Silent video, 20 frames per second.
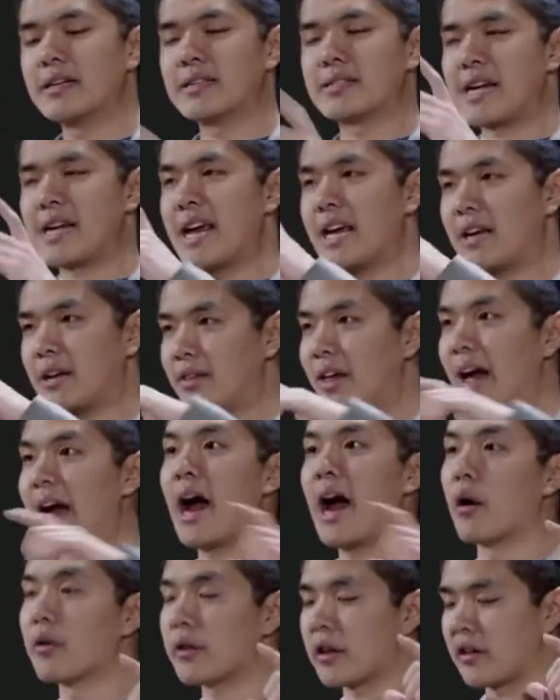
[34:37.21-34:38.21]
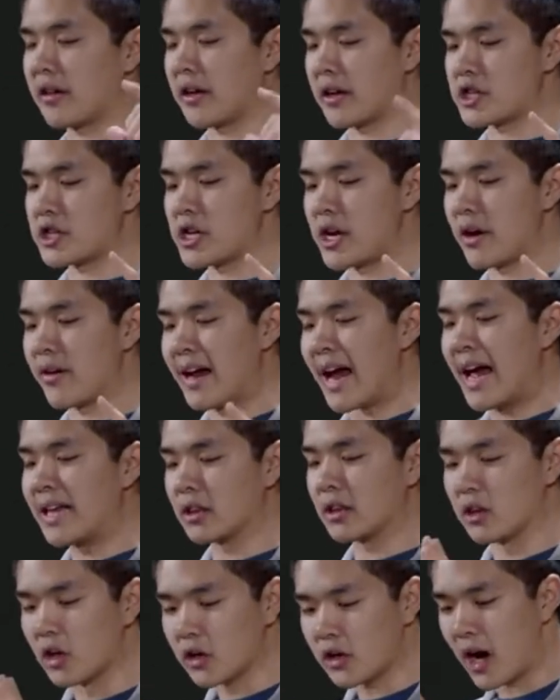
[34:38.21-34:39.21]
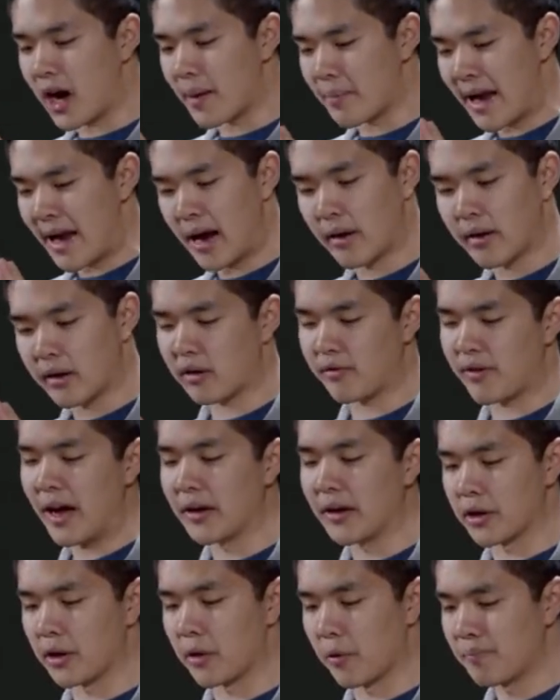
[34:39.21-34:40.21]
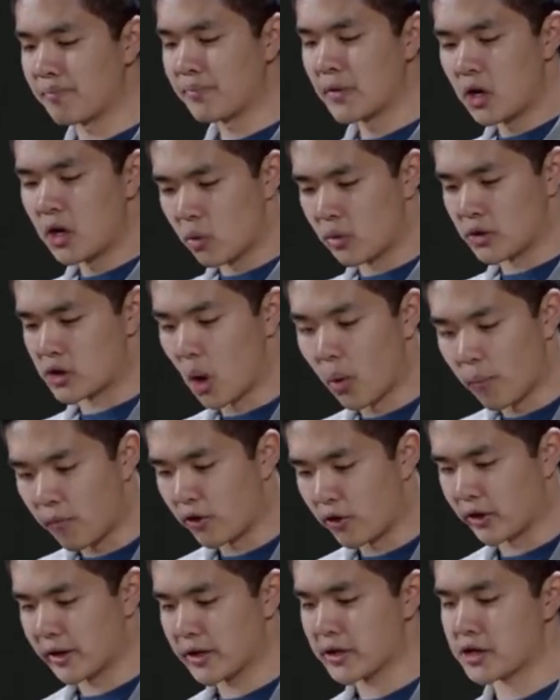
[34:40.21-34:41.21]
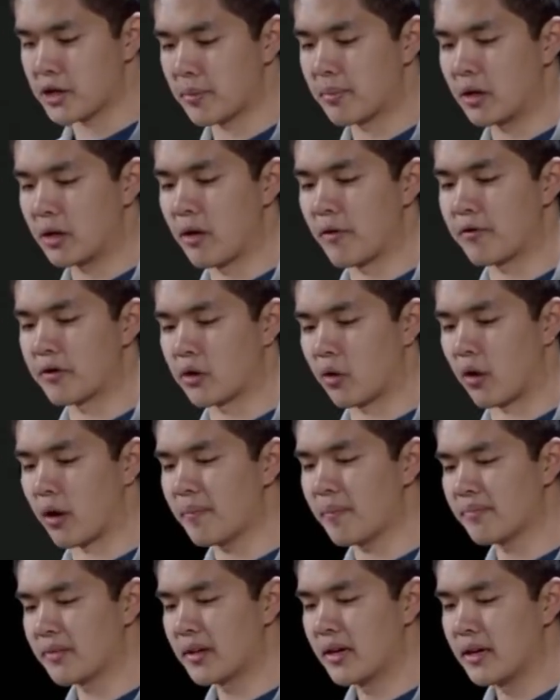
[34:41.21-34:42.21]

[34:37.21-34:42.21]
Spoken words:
take the houses dictionary and look up Harry's value, which hopefully should be Gryffindor.